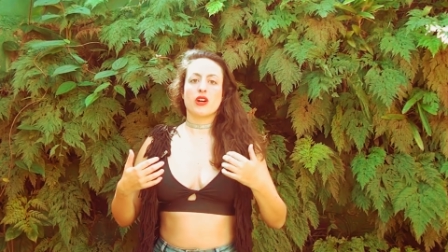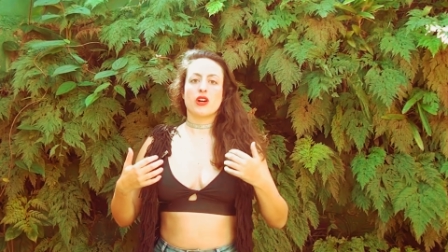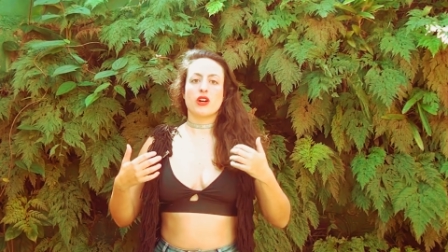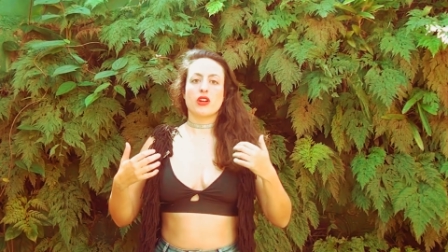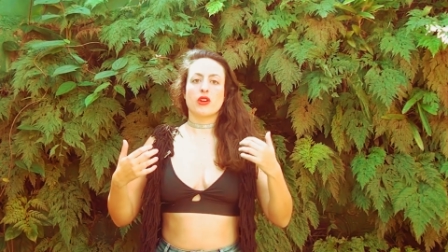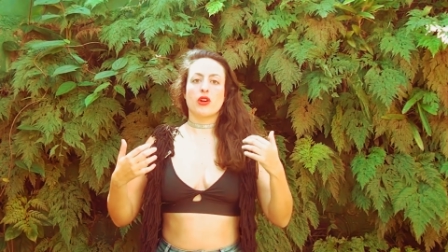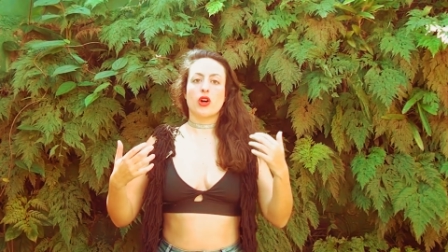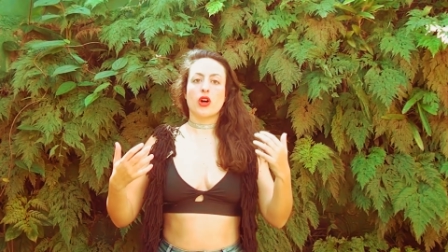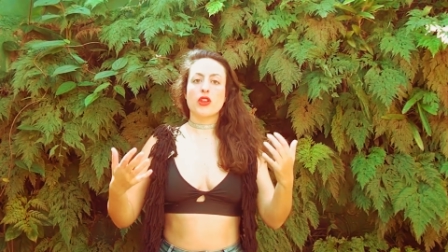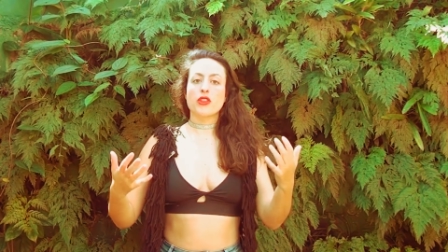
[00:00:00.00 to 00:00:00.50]

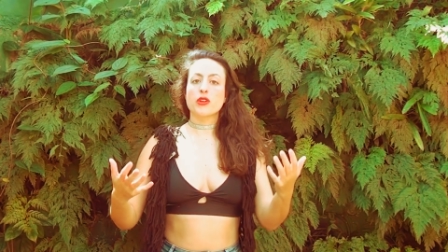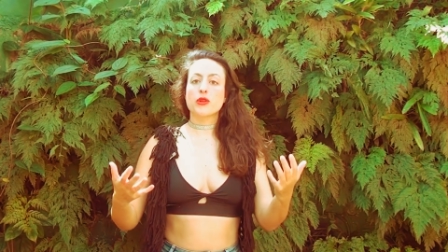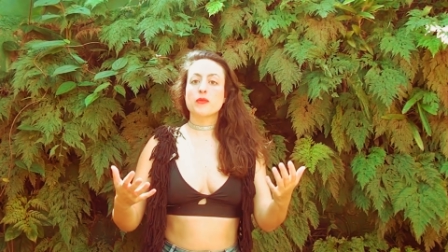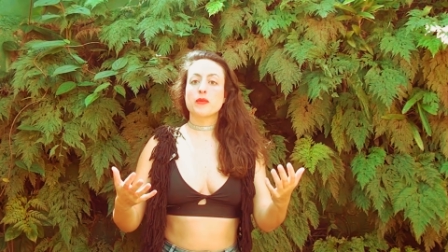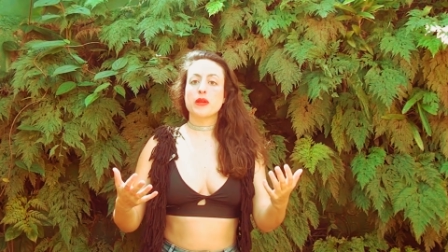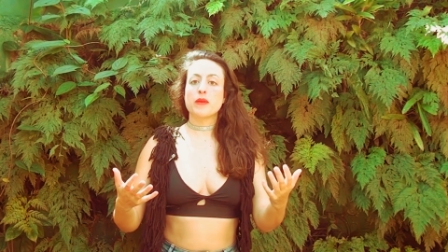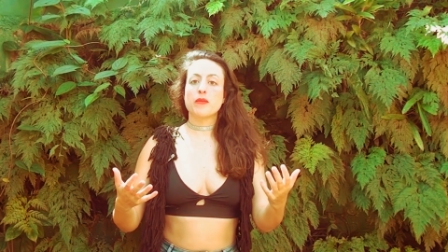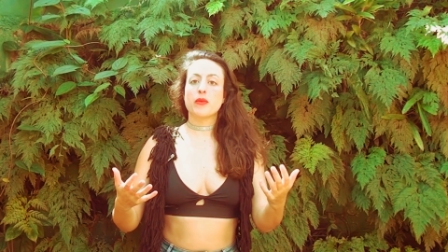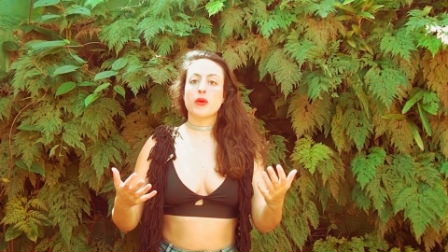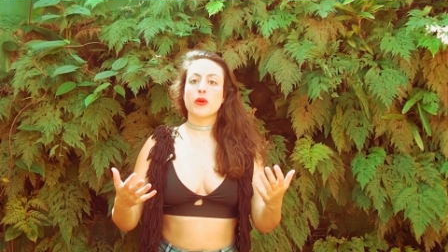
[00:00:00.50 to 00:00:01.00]
on other
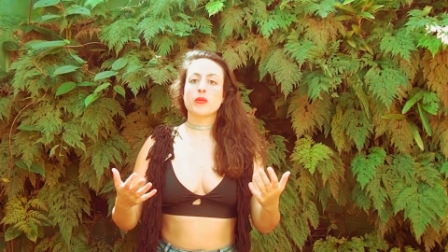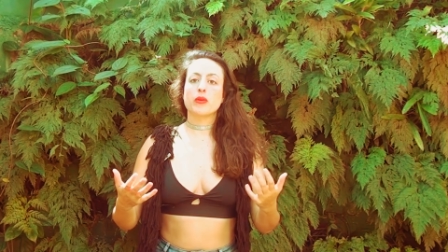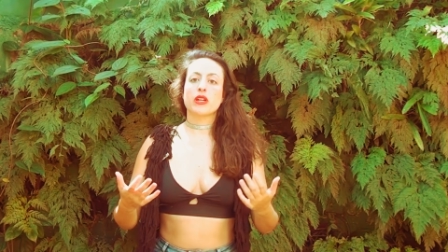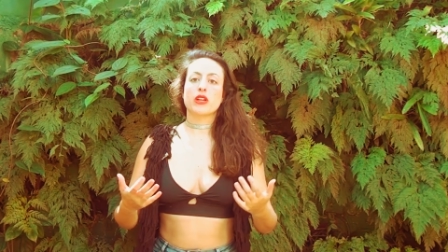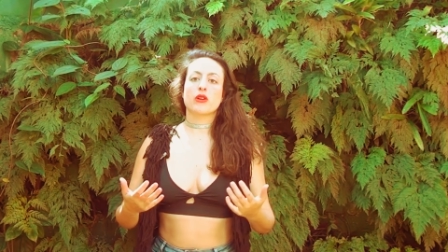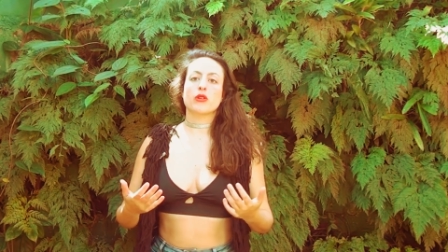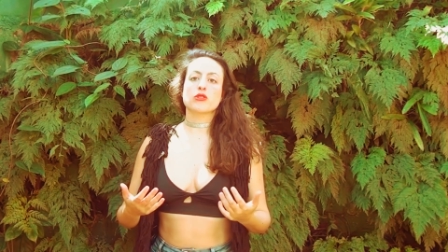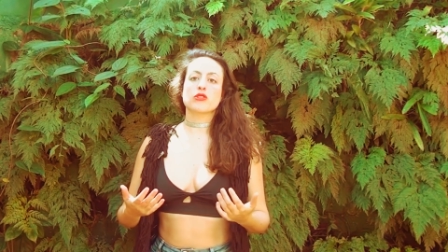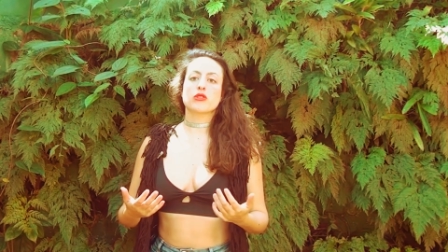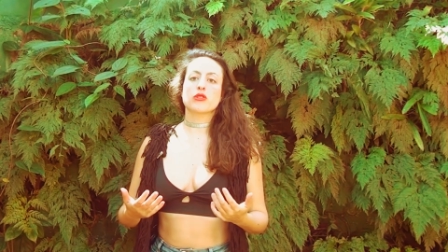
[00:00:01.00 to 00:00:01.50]
people,
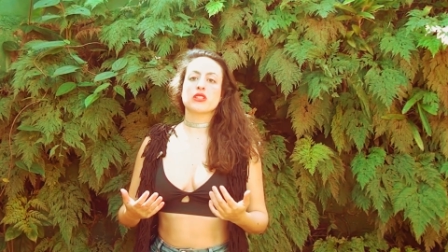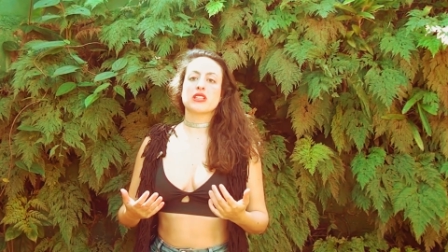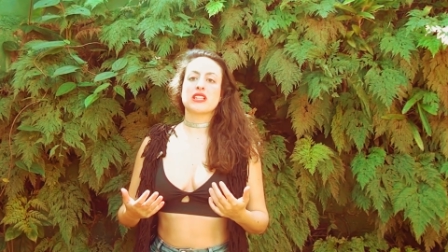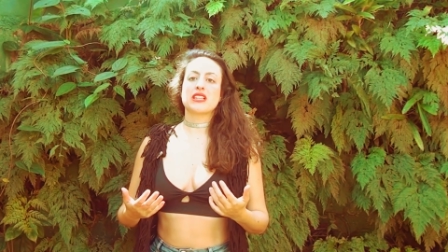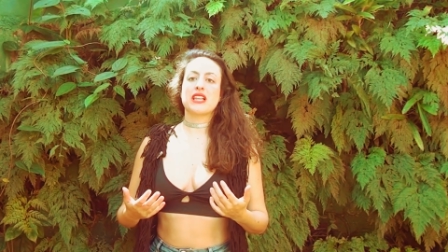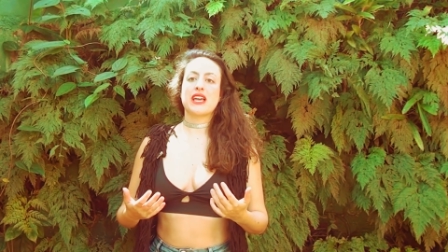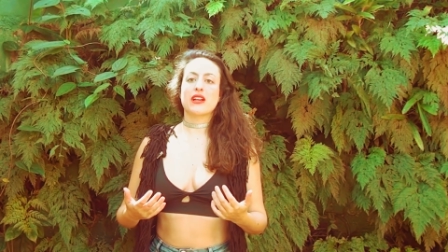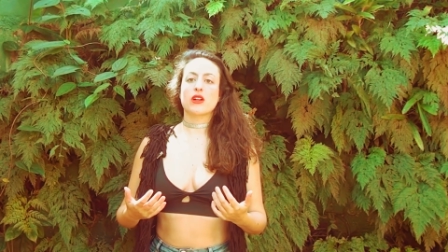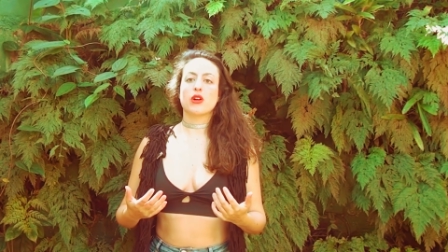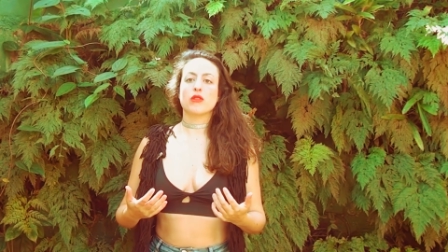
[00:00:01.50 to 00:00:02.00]
but also the
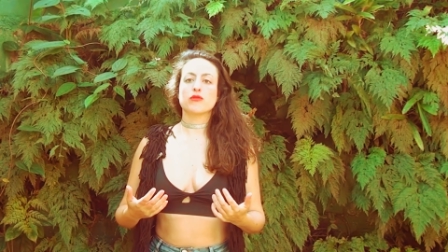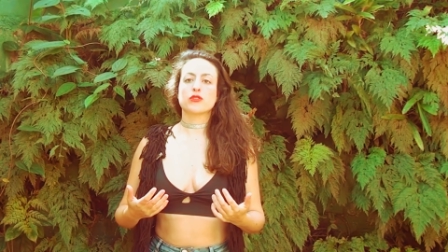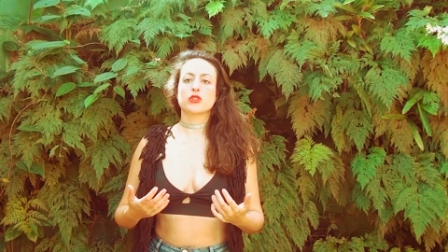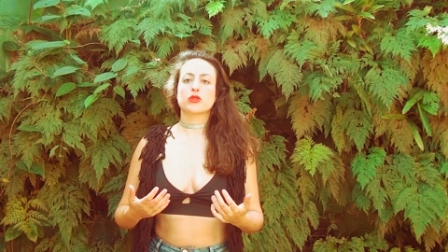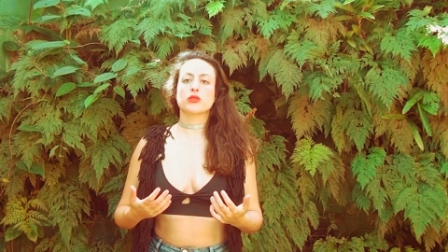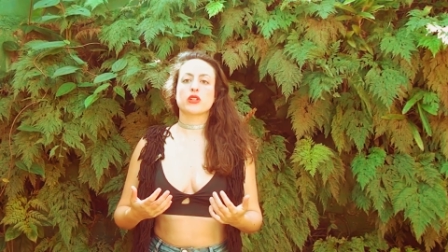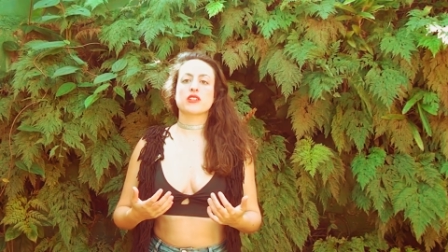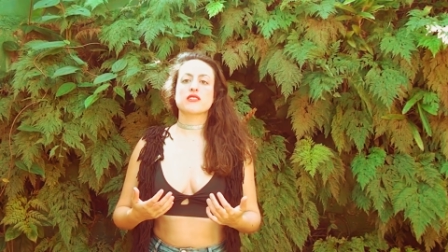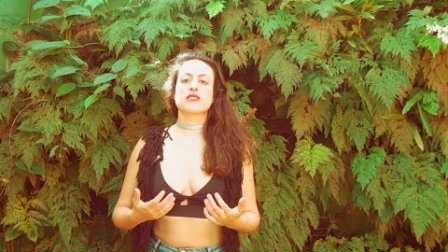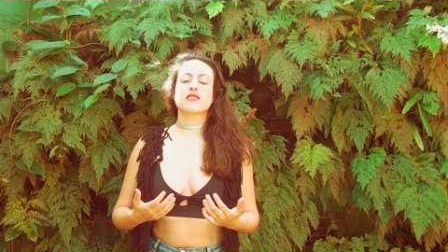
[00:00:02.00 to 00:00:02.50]
lack of
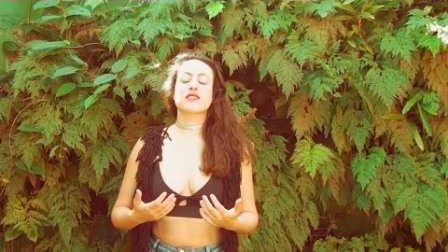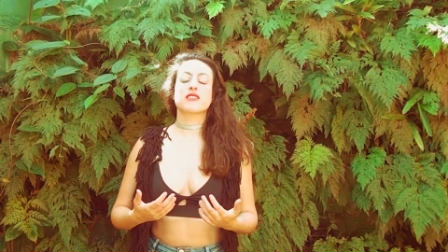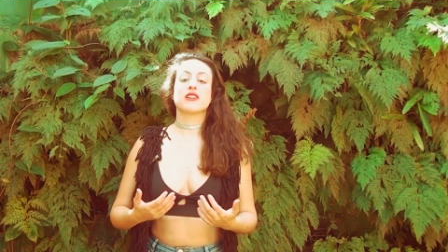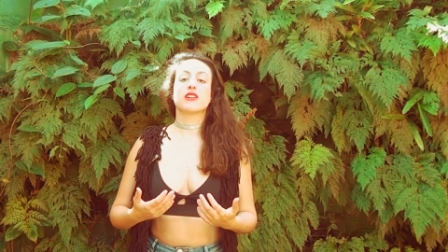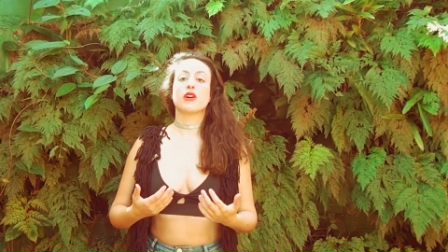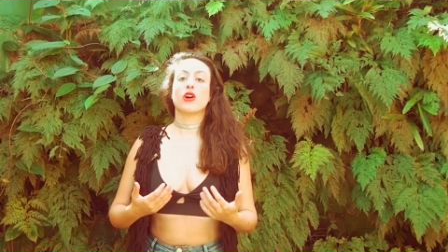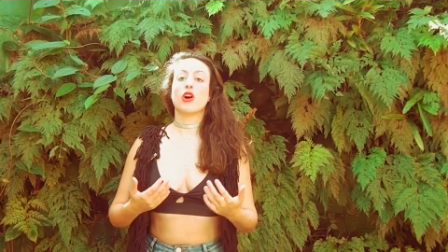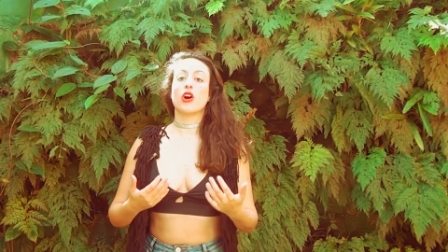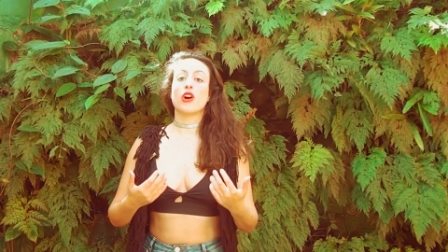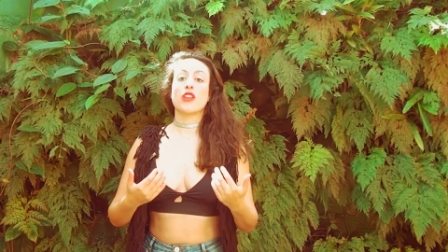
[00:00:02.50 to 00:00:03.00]
trust
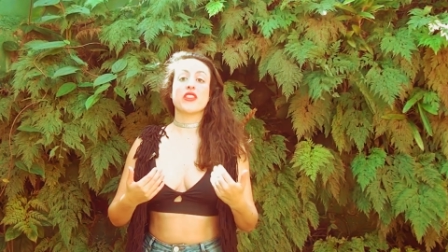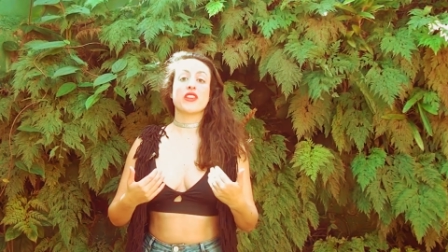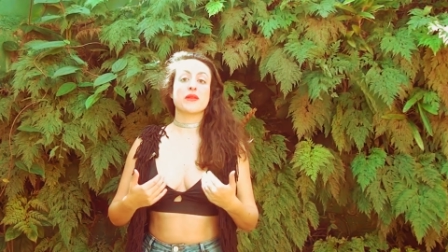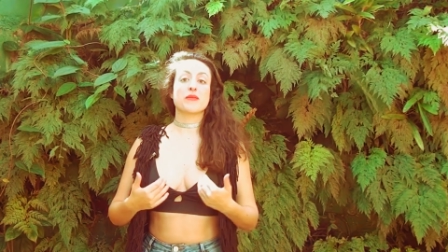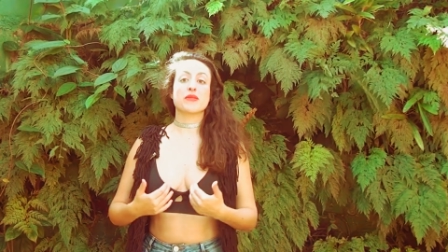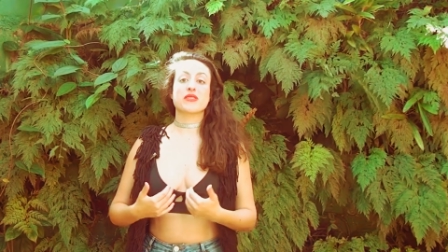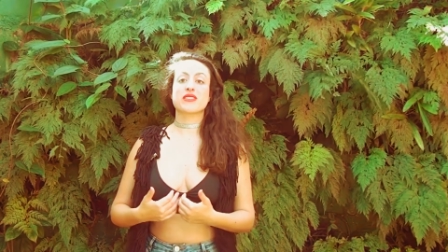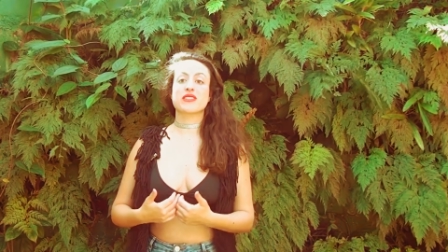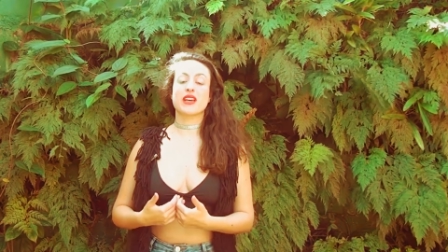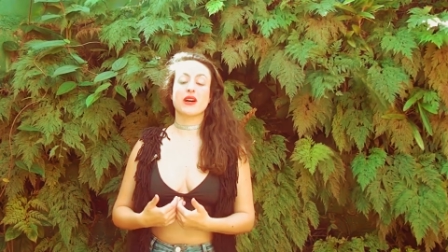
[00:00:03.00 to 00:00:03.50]
on
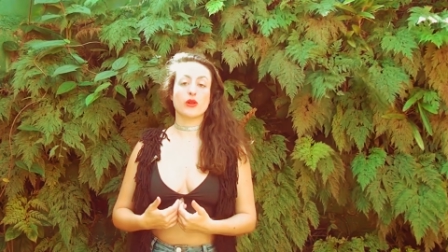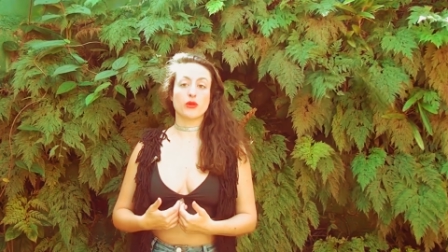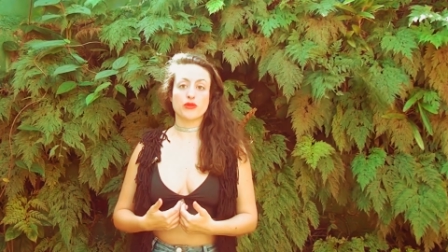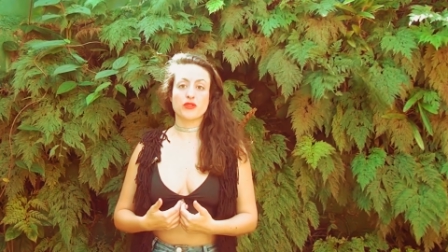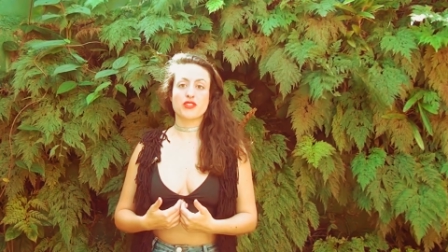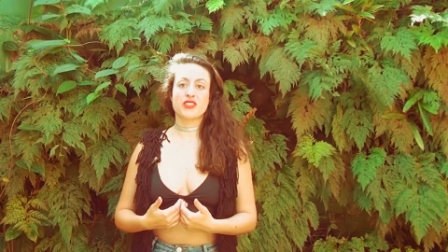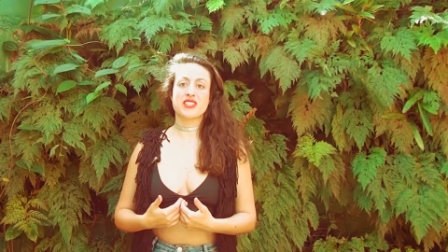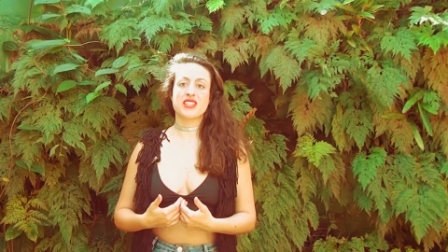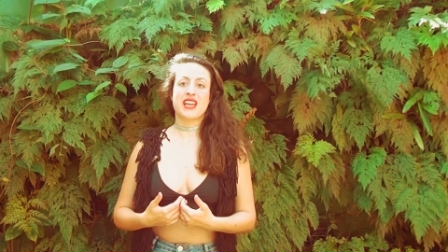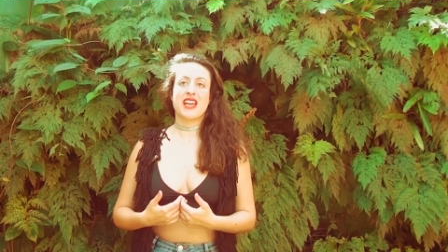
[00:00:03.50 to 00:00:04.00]

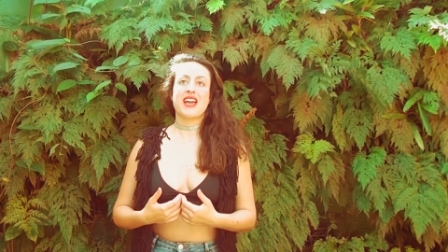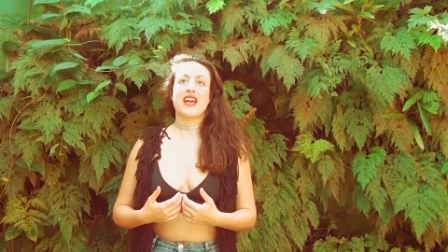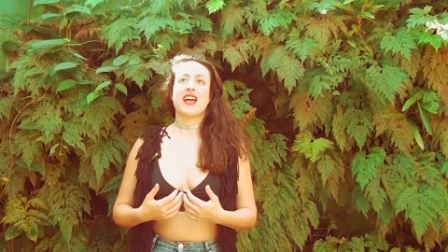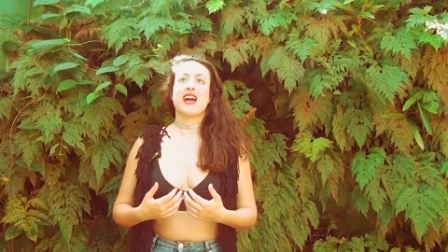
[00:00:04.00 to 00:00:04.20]
themselves.